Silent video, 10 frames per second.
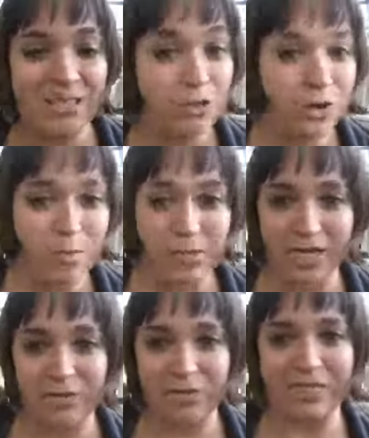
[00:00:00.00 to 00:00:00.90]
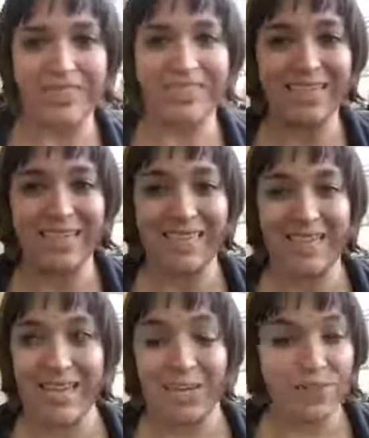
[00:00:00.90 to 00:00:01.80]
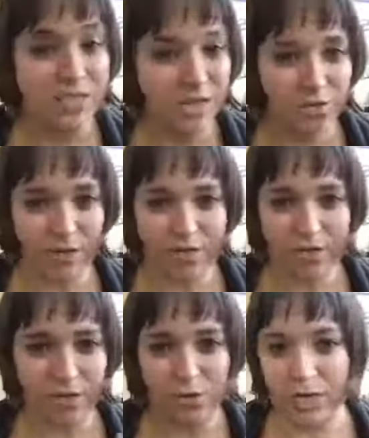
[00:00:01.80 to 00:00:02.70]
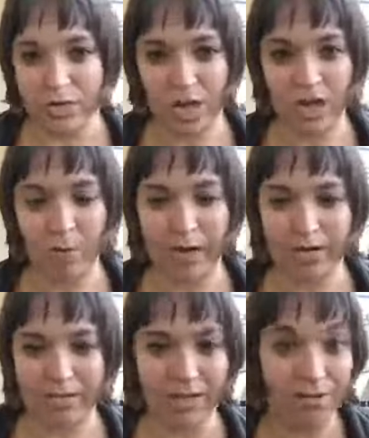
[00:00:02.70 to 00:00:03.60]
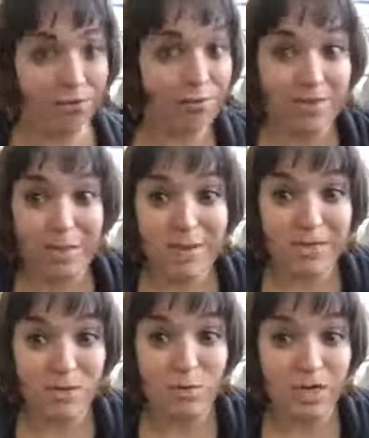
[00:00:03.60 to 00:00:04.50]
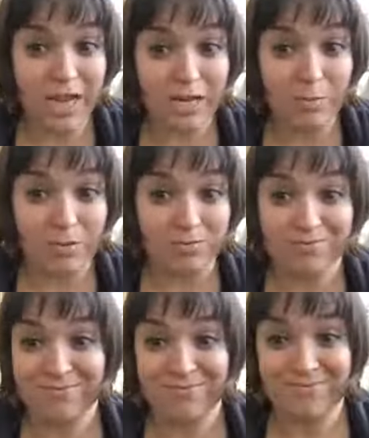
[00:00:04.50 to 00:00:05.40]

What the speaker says: This is a great place for it. If you tell a funny story or talk about yourself, that makes you more likable.